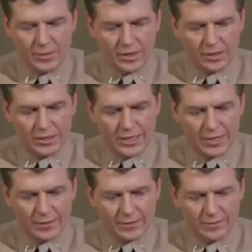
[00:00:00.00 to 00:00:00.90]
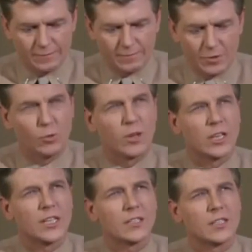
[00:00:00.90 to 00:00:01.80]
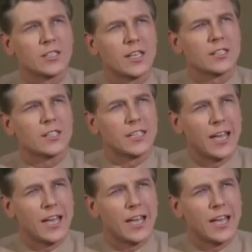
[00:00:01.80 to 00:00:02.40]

Let me understand. You want to take this test